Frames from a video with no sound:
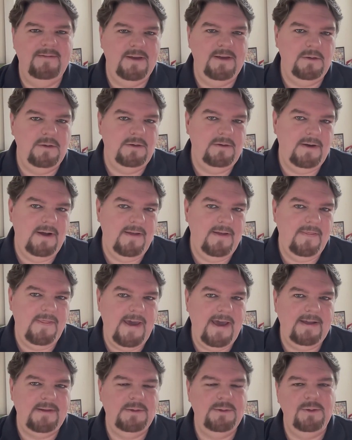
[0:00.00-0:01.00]
They could have done
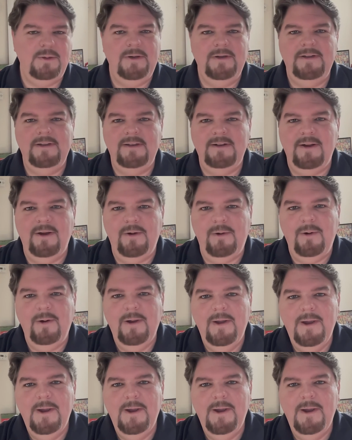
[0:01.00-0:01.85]
that to it. You know,